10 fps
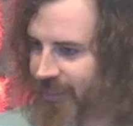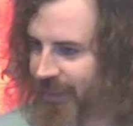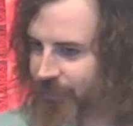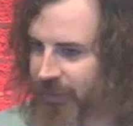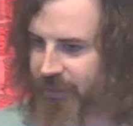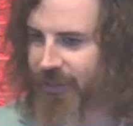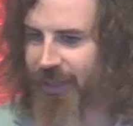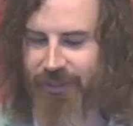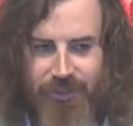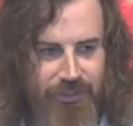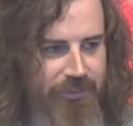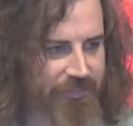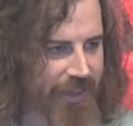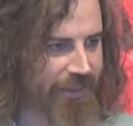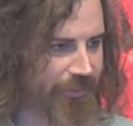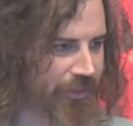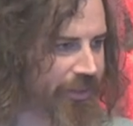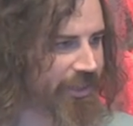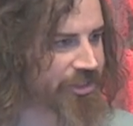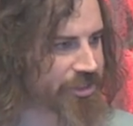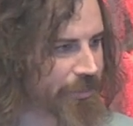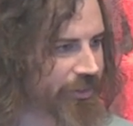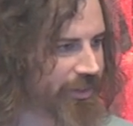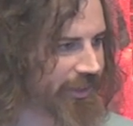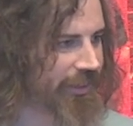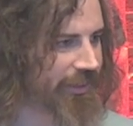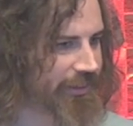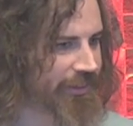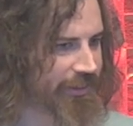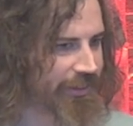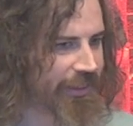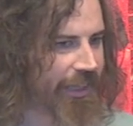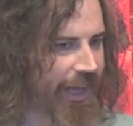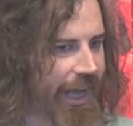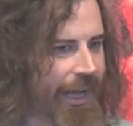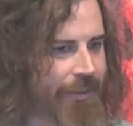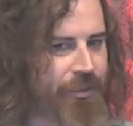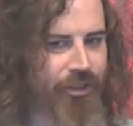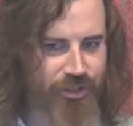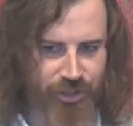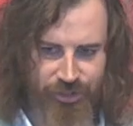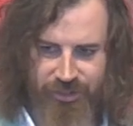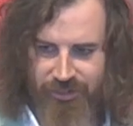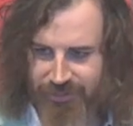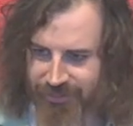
in that one. I don't know if anyone had spotted it. I'm not God.